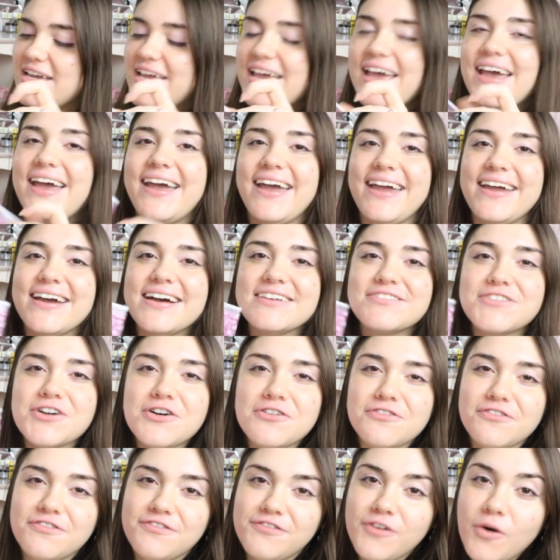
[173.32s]
Okay, I've
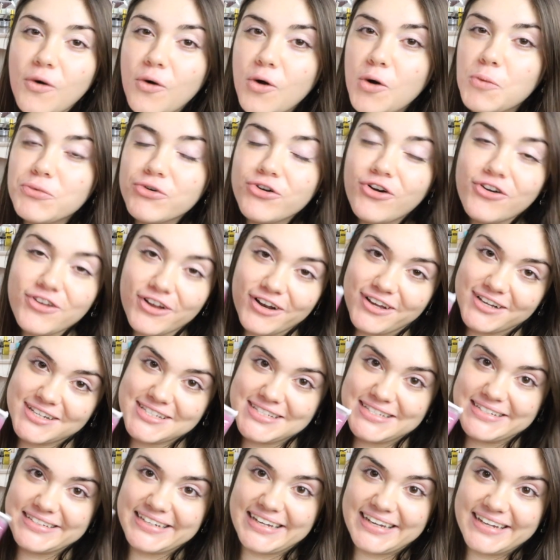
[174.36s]
got 4
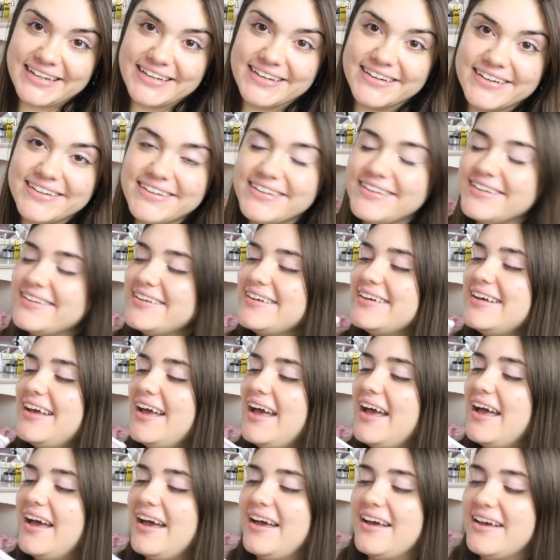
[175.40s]
products in here.
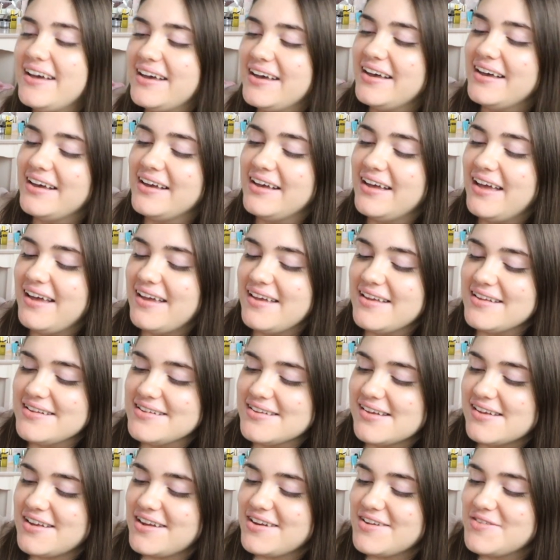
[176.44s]
And
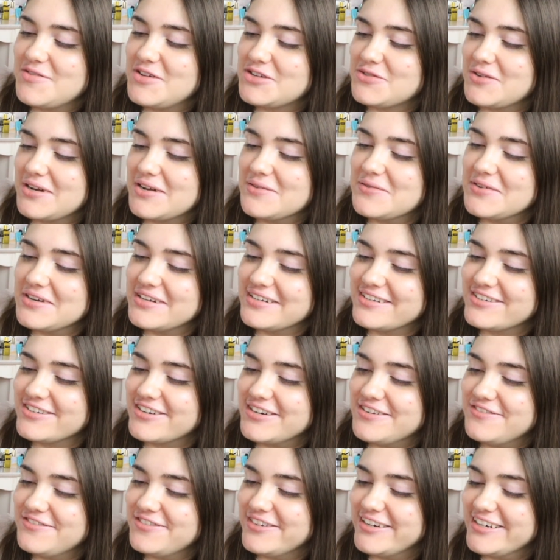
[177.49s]
I don't know which one I want to
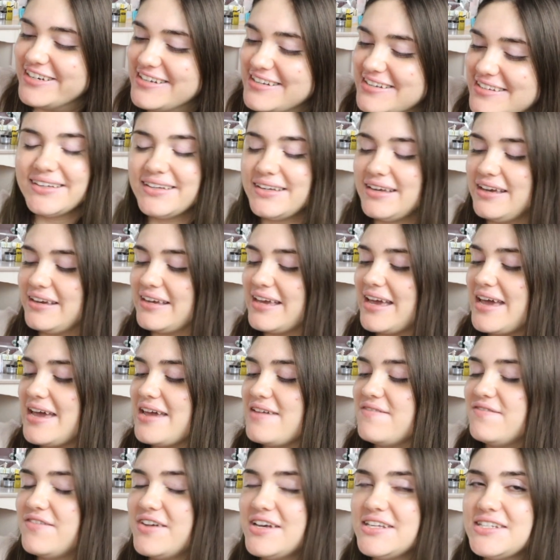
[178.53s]
try first.
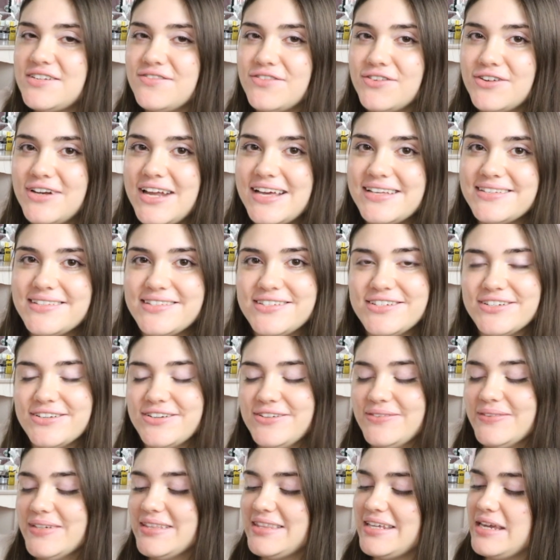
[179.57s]
Okay, first of all, let's
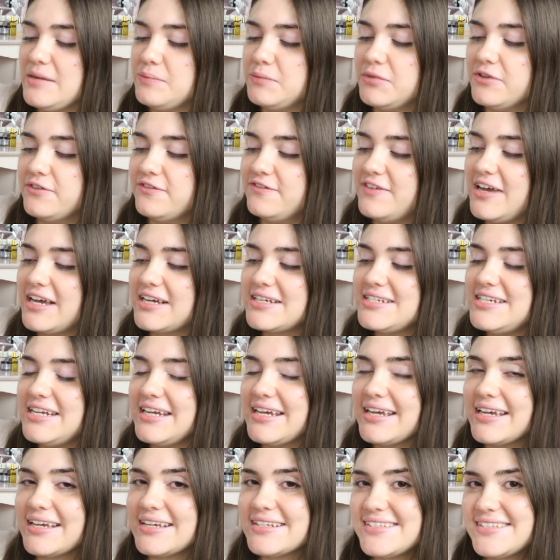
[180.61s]
do the
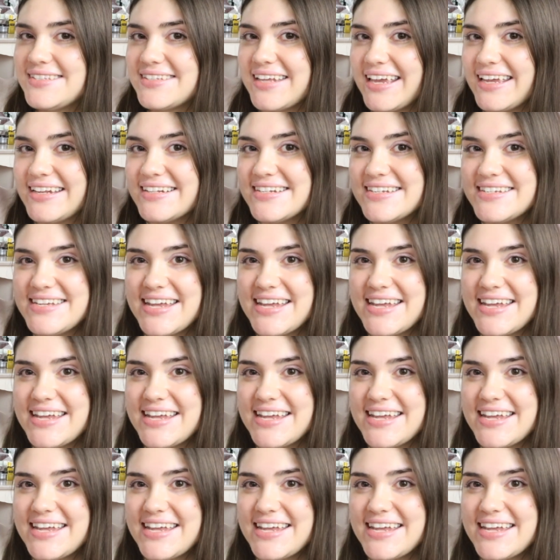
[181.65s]
Perfecting Skin